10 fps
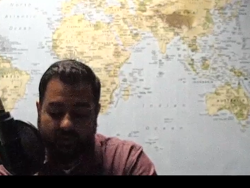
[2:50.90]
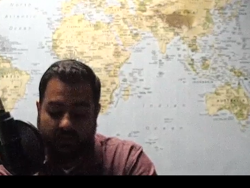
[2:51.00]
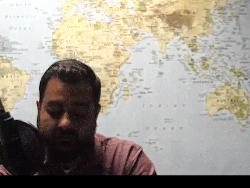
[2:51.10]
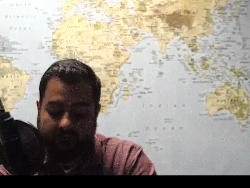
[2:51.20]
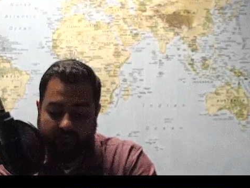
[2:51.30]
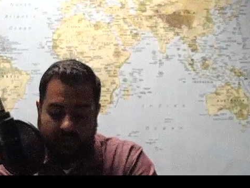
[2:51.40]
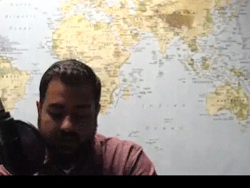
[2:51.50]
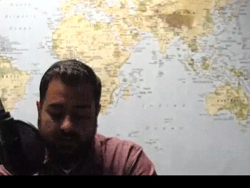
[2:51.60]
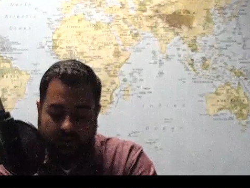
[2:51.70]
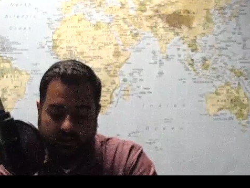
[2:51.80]
that have
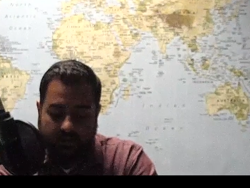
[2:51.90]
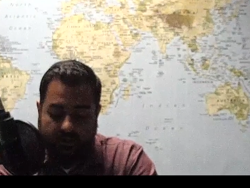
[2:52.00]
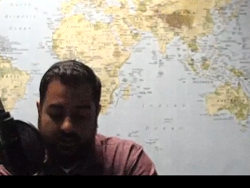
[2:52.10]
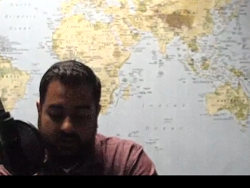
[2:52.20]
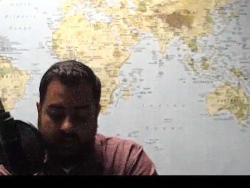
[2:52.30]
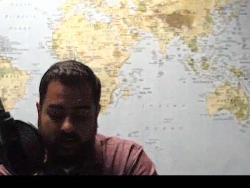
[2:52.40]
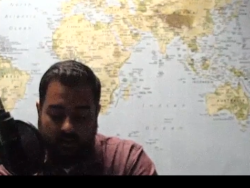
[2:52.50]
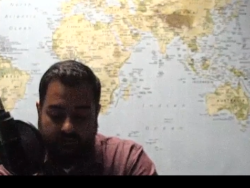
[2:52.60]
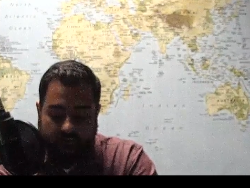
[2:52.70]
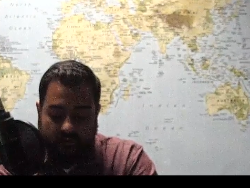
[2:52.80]
fled.
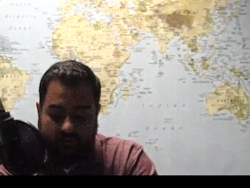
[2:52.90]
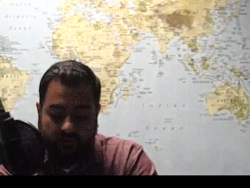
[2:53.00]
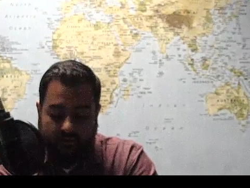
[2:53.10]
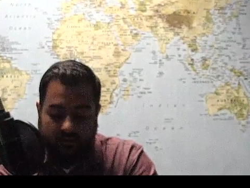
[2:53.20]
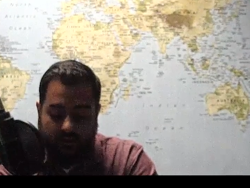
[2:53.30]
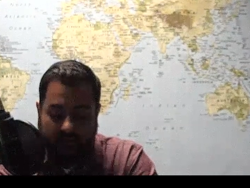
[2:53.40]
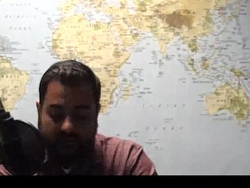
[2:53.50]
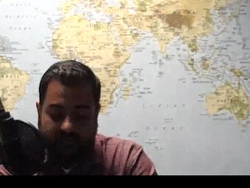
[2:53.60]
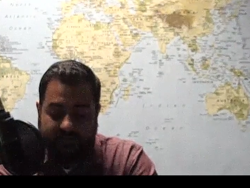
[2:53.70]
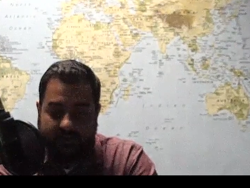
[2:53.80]
However,
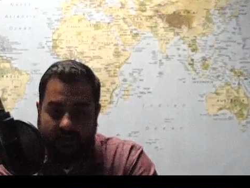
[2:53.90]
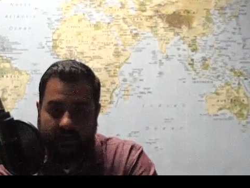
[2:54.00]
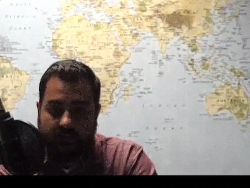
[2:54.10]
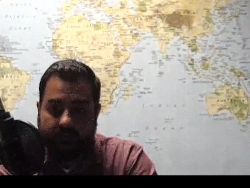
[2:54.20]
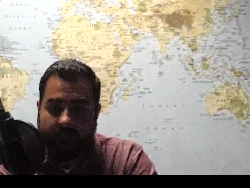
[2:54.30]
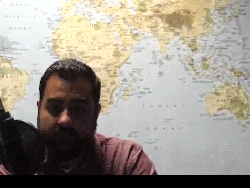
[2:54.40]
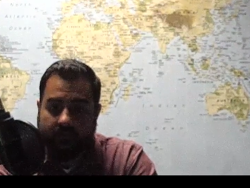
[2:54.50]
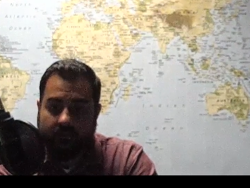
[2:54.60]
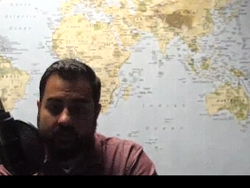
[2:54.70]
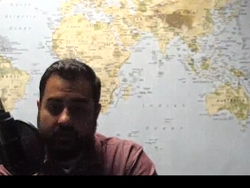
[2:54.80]
at this time,
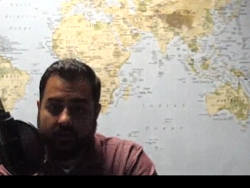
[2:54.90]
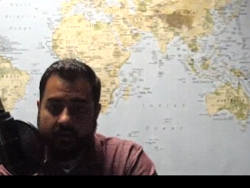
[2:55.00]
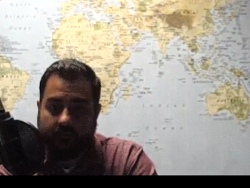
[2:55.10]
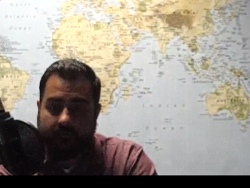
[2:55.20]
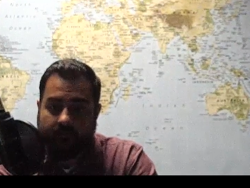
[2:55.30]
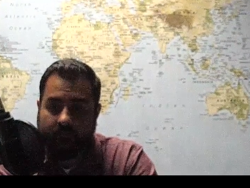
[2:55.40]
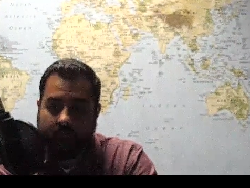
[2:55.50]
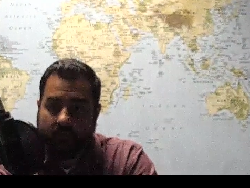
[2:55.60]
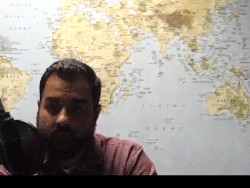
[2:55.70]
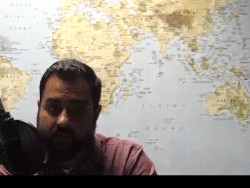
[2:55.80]
um,
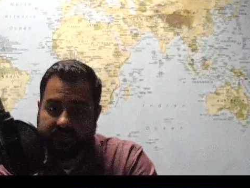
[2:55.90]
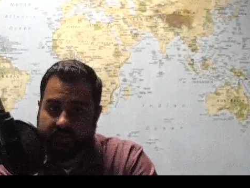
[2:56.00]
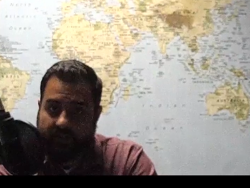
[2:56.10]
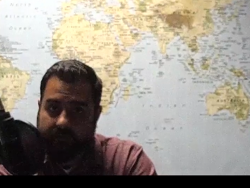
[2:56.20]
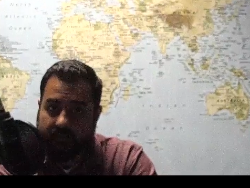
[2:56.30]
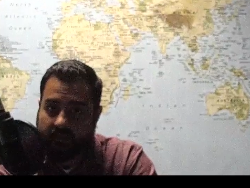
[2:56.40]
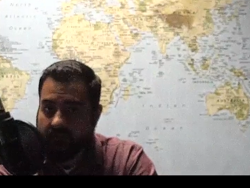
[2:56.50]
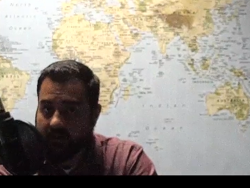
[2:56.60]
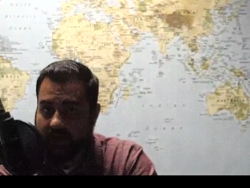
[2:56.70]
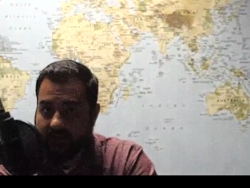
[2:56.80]
we're still not being
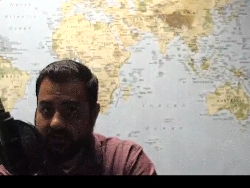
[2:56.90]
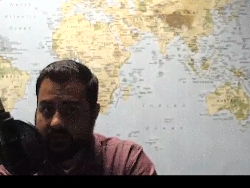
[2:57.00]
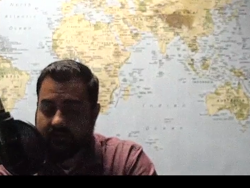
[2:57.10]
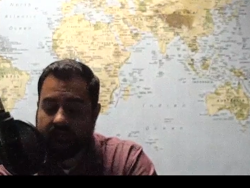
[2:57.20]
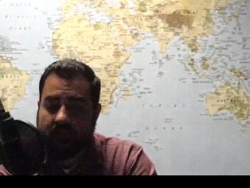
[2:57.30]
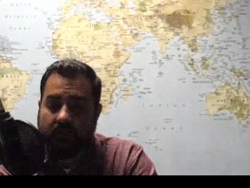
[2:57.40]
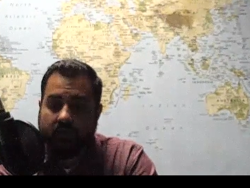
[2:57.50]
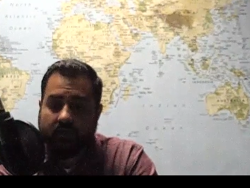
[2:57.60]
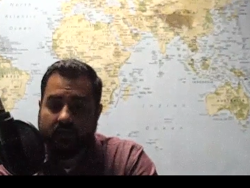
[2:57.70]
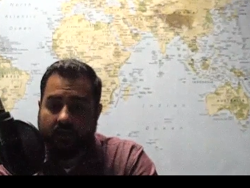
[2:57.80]
given access.
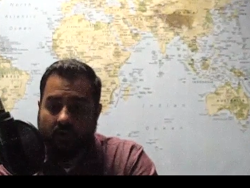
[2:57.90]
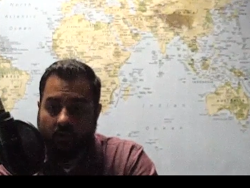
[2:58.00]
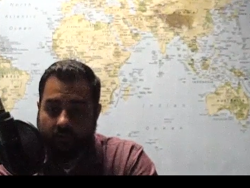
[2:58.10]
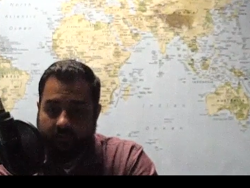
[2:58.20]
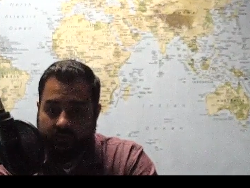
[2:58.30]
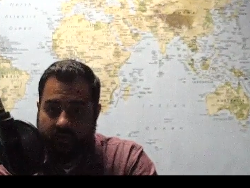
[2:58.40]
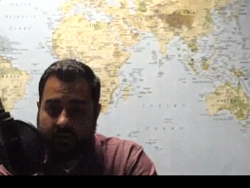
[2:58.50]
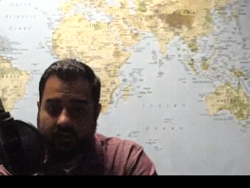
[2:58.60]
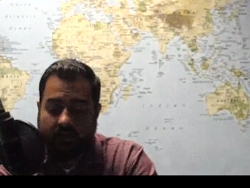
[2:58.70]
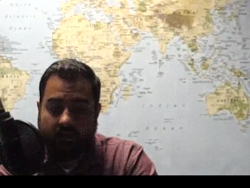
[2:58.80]

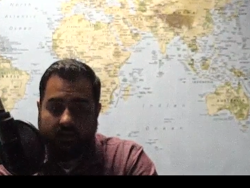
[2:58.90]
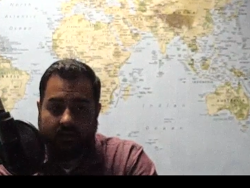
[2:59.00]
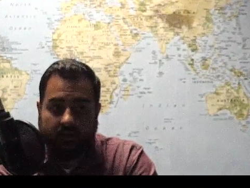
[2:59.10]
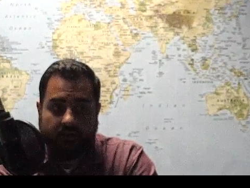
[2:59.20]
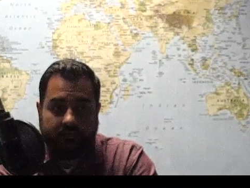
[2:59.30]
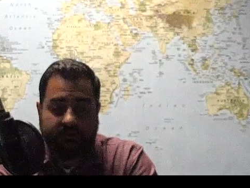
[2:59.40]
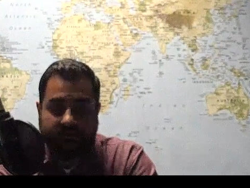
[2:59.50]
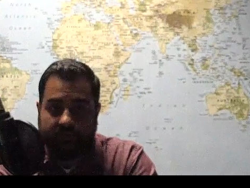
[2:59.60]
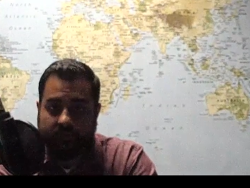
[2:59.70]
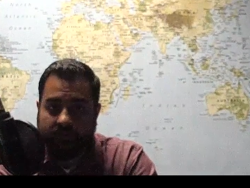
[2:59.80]
Hopefully, uh,
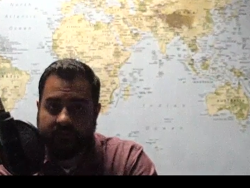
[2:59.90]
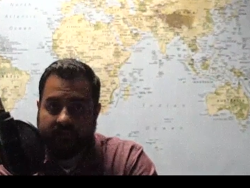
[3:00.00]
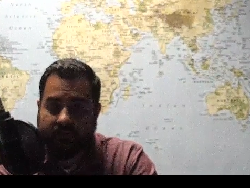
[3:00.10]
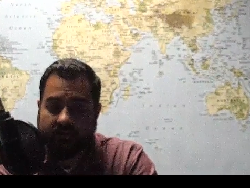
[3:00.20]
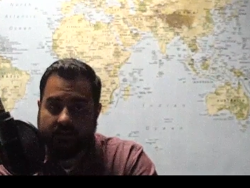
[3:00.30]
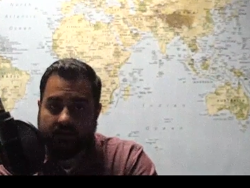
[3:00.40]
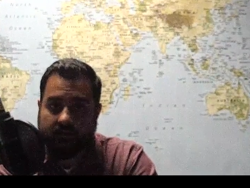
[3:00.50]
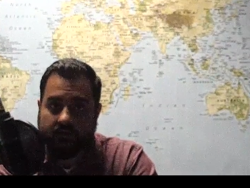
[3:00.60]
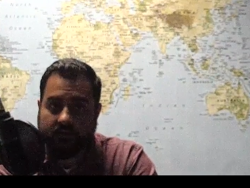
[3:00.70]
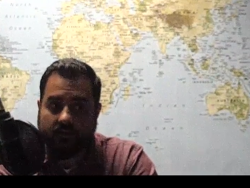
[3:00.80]
soon something
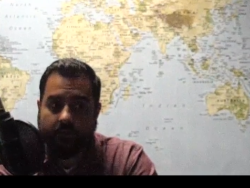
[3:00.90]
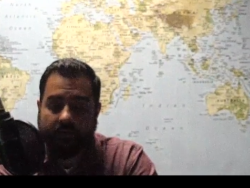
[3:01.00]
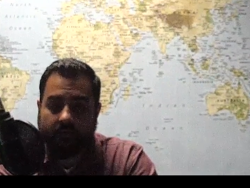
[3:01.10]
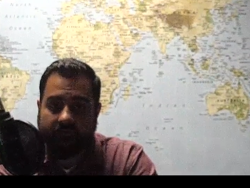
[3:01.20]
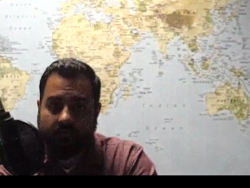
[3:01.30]
can can open up